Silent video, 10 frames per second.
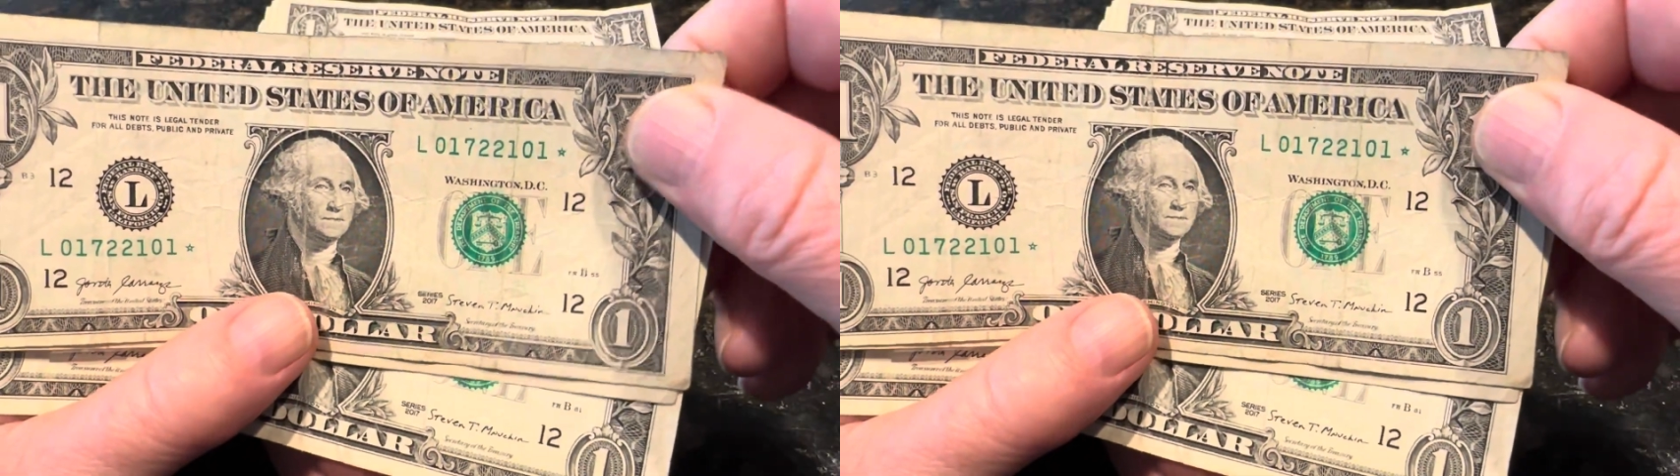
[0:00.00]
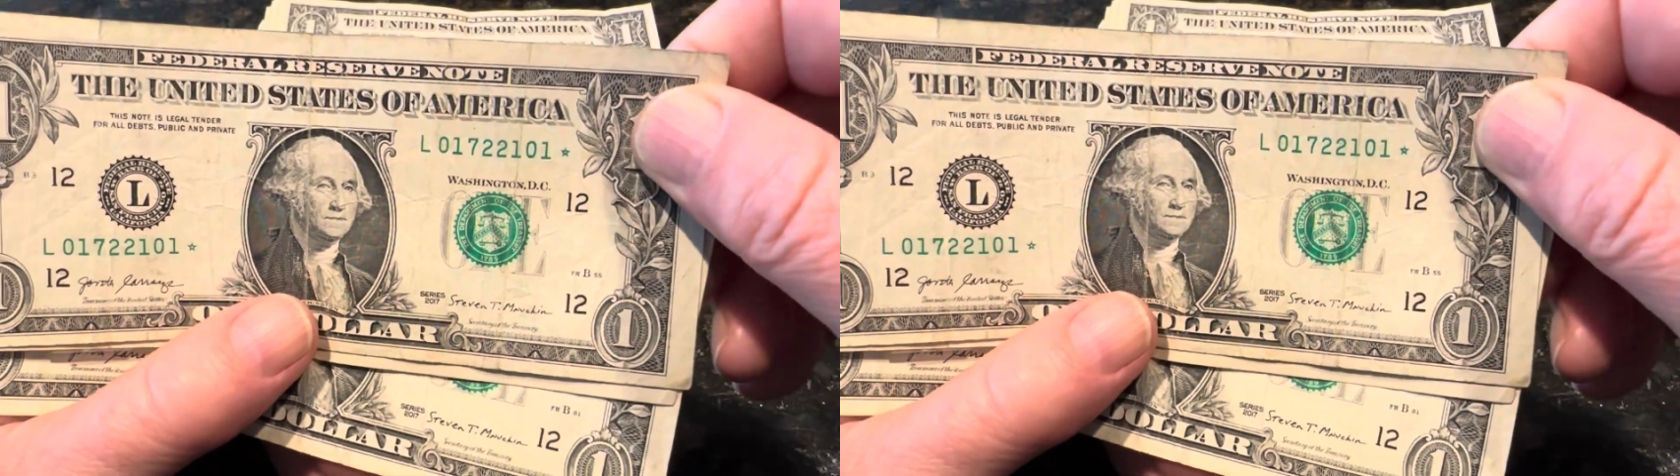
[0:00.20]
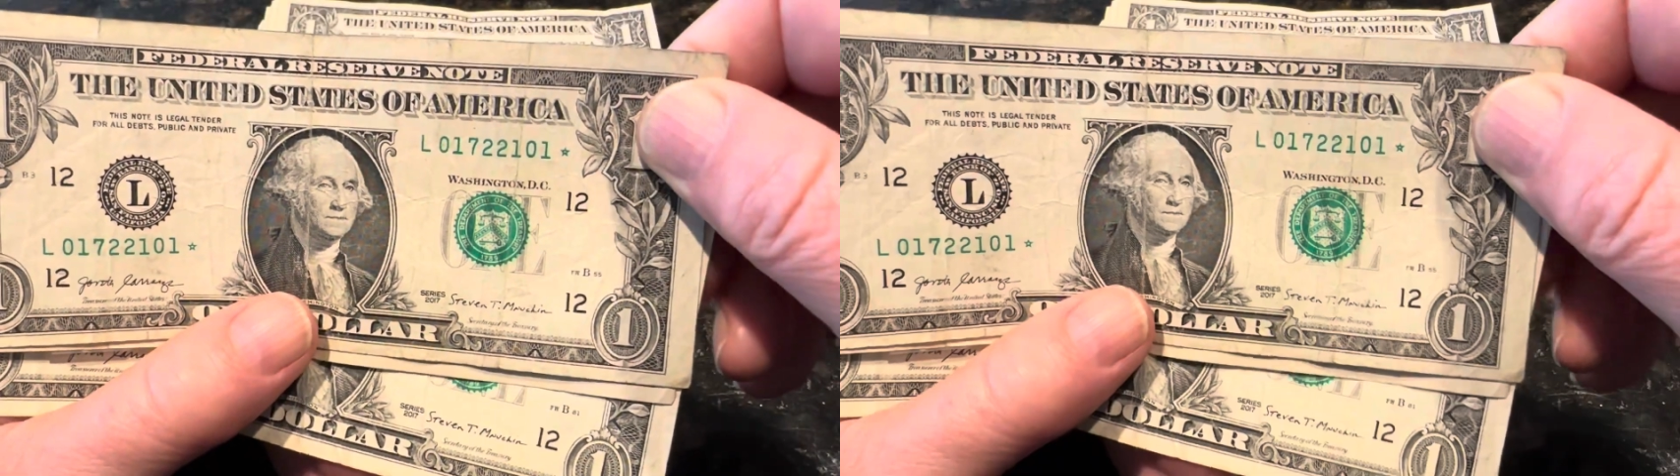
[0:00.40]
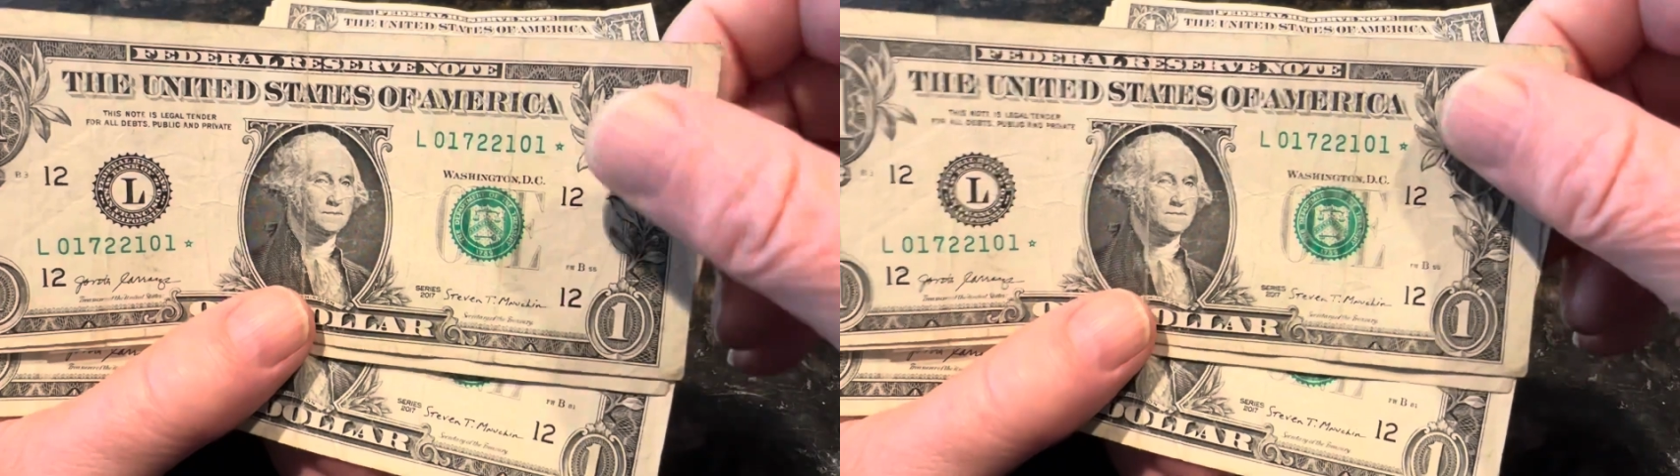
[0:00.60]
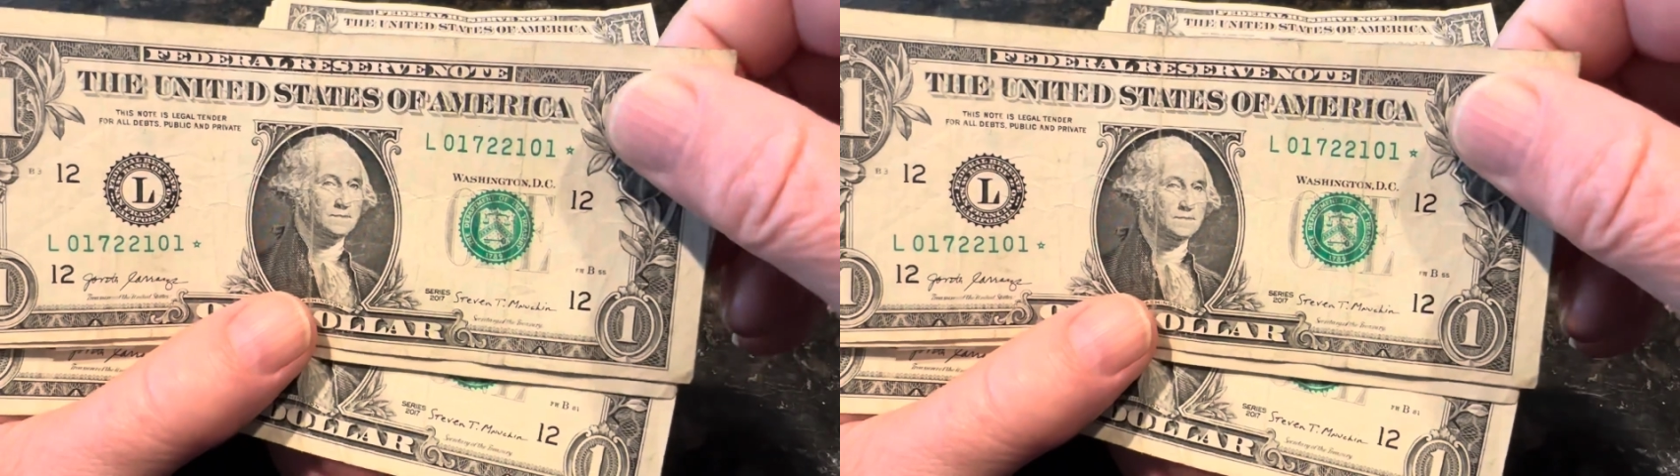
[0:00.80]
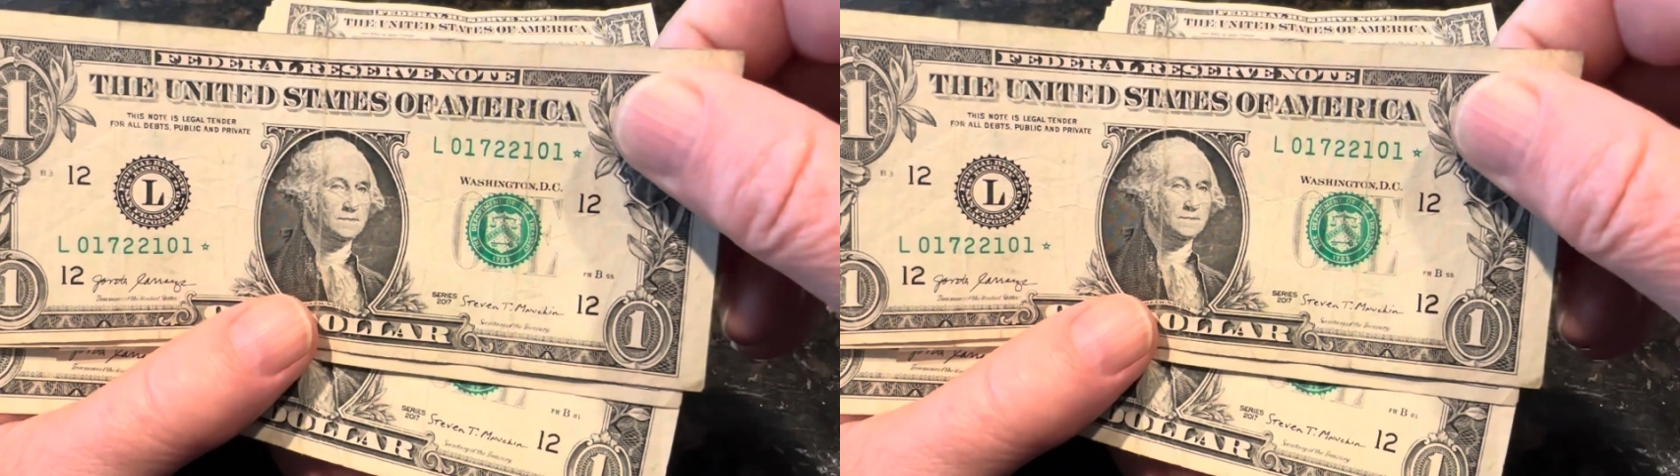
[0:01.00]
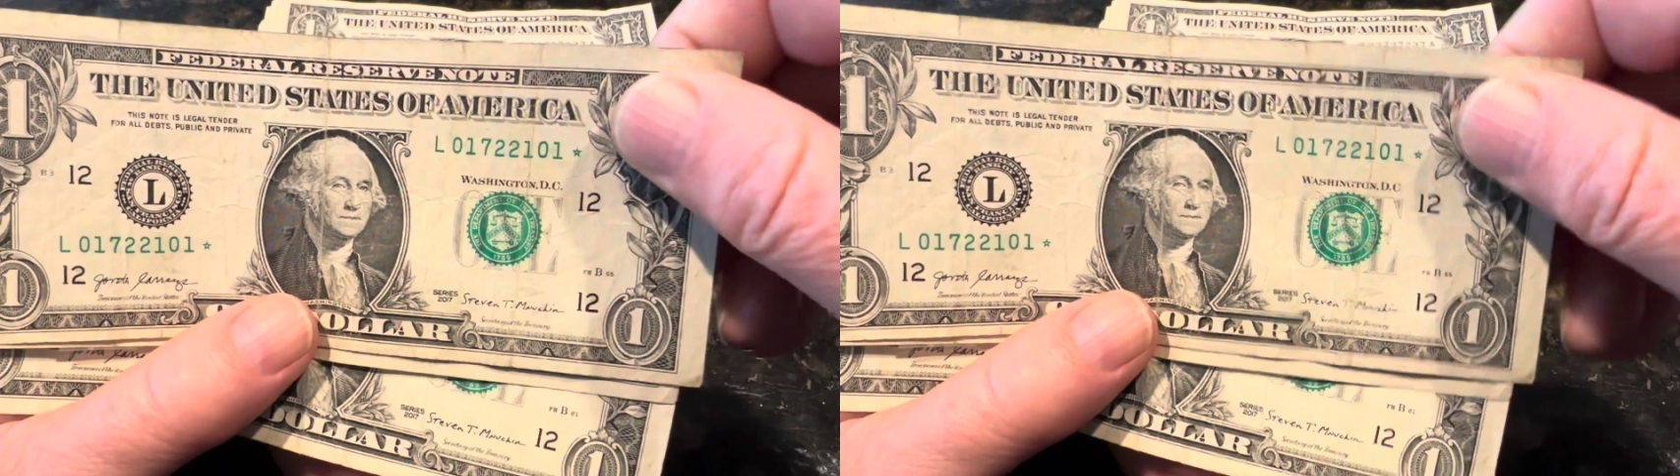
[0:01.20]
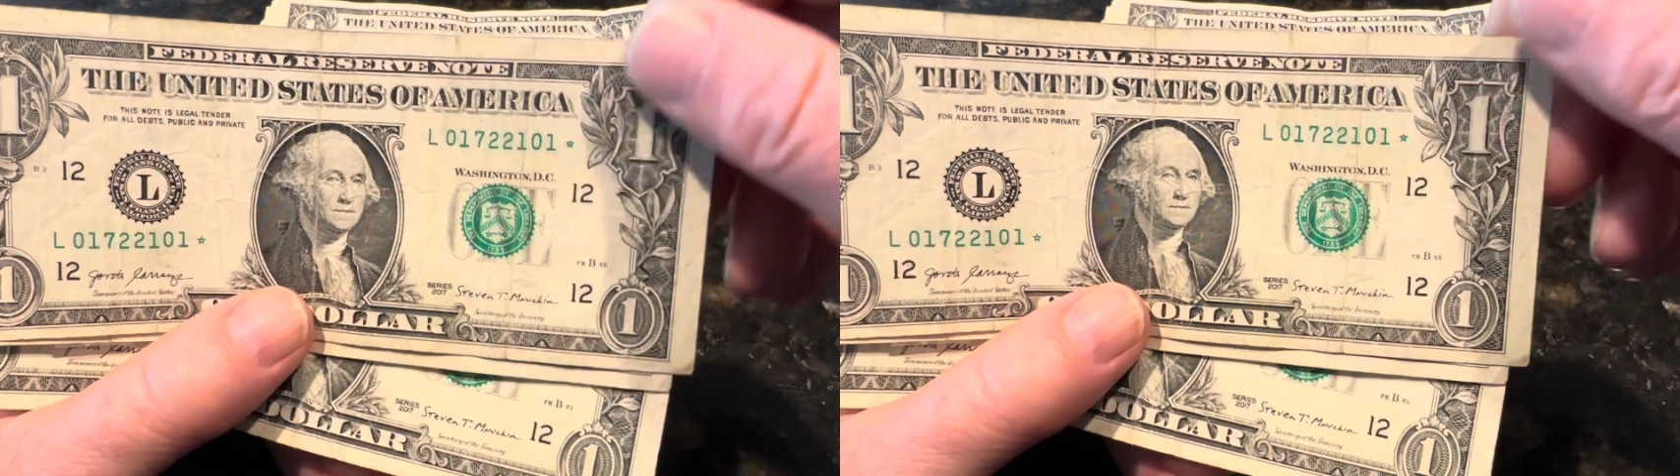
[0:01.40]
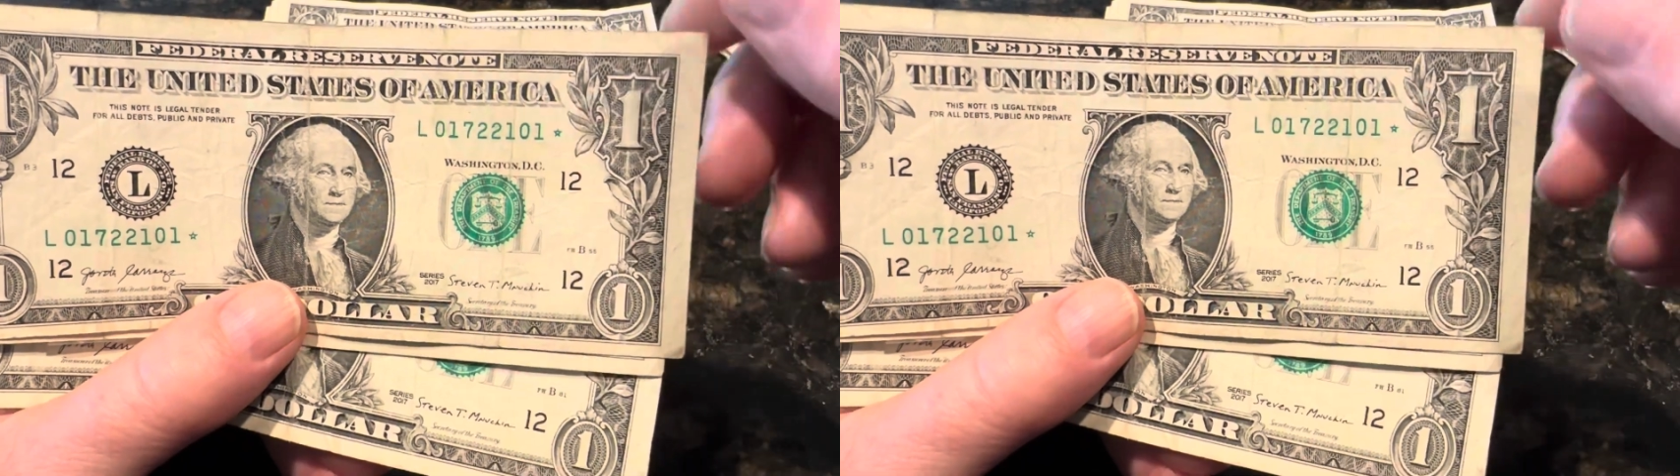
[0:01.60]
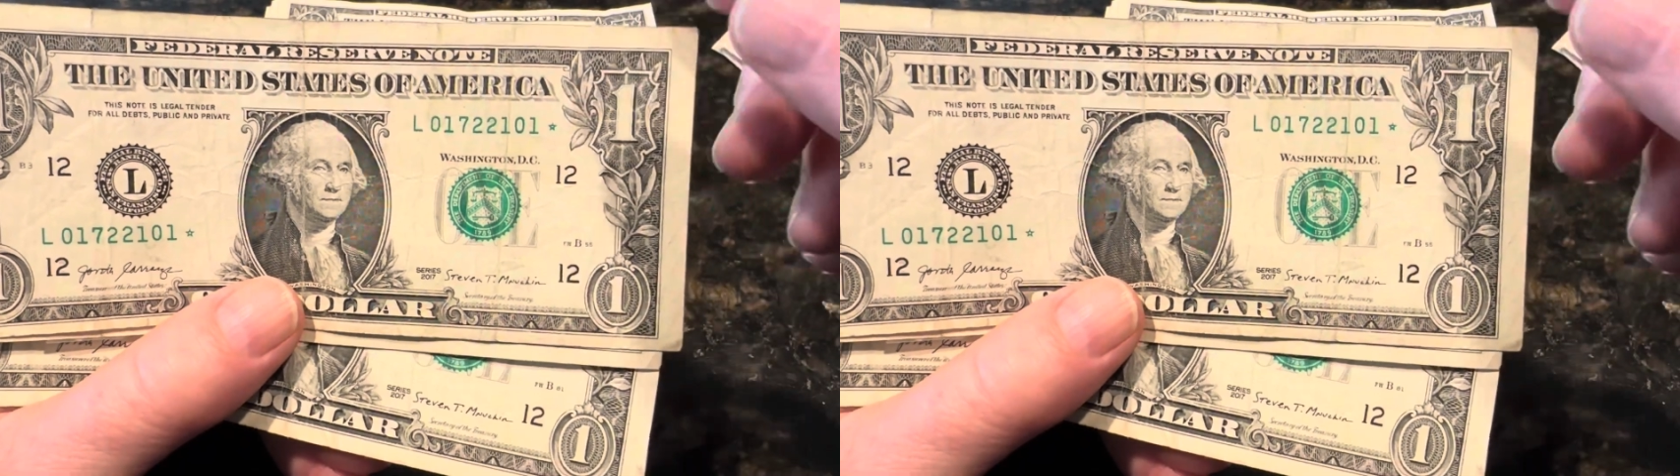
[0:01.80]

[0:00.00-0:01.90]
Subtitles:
01722